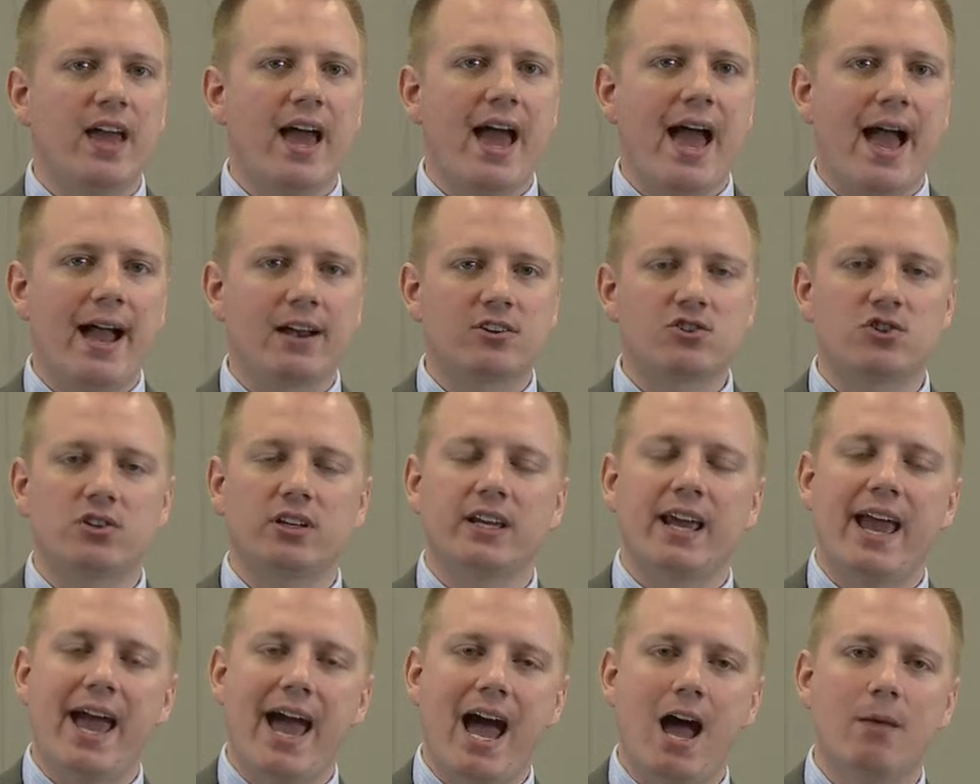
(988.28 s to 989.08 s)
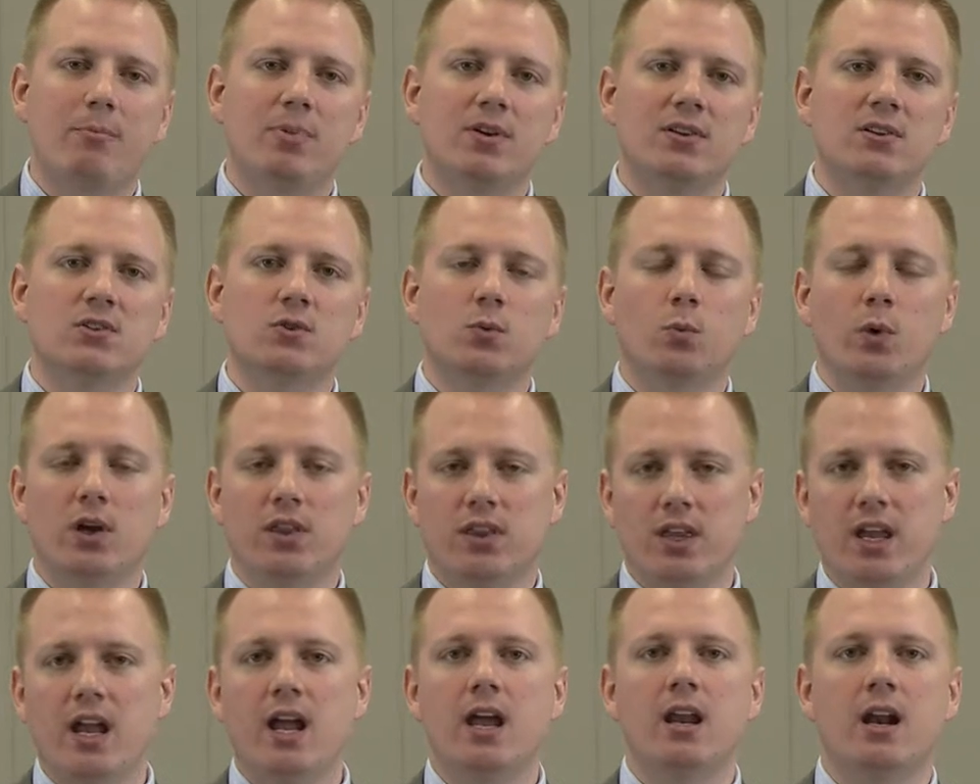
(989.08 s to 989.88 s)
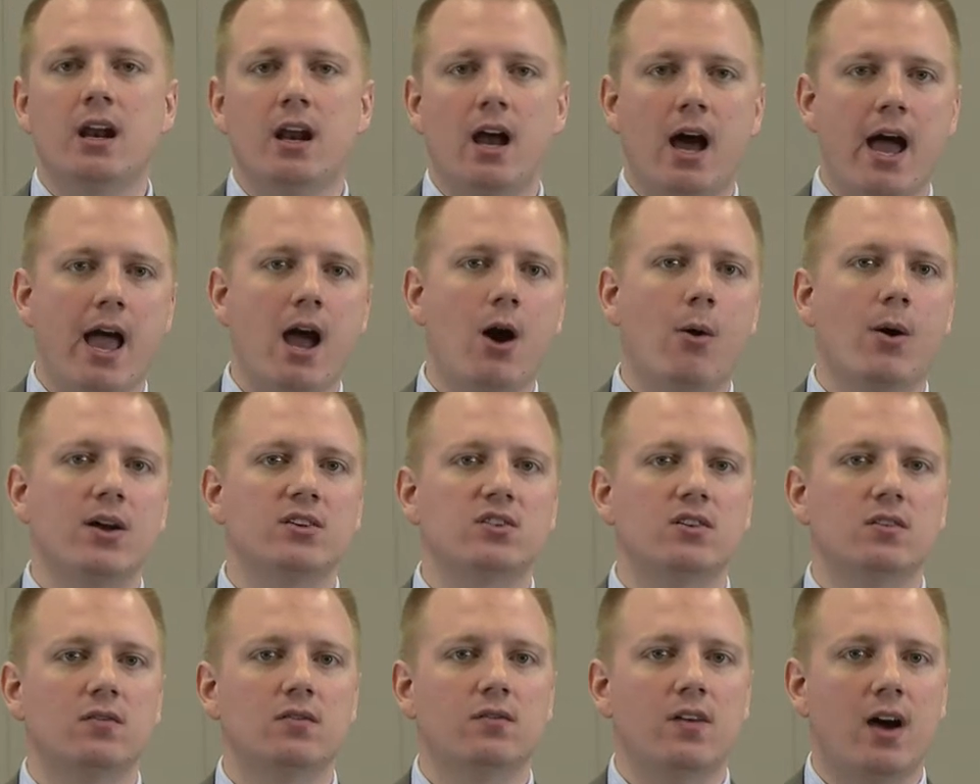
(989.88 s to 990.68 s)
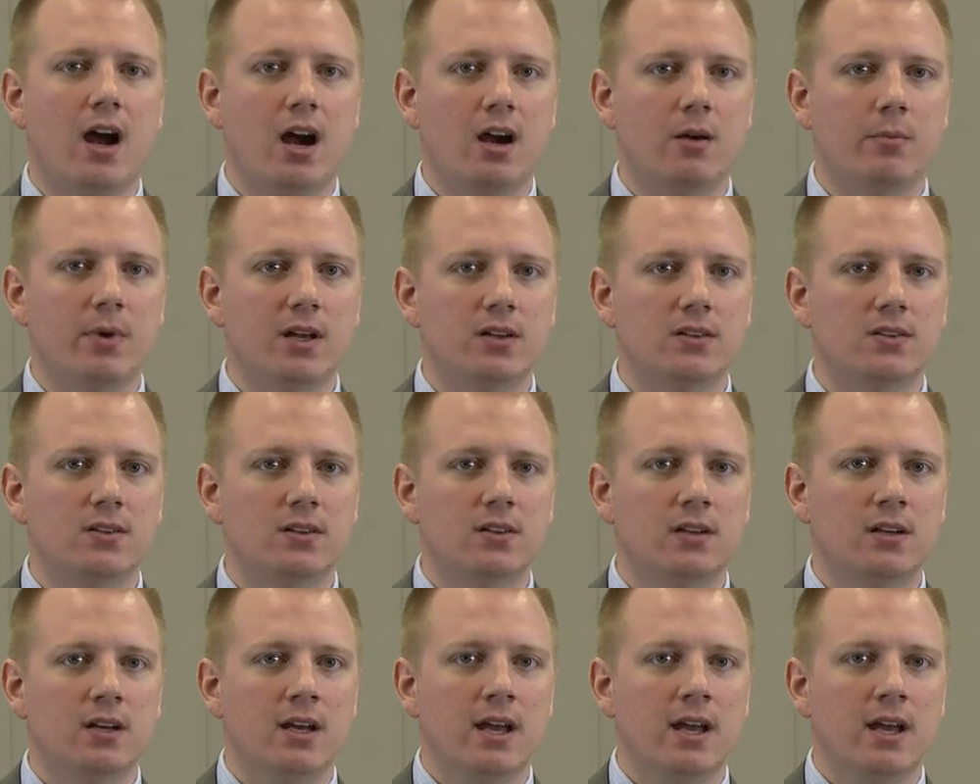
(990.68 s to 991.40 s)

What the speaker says: that actually happens within an iOS environment.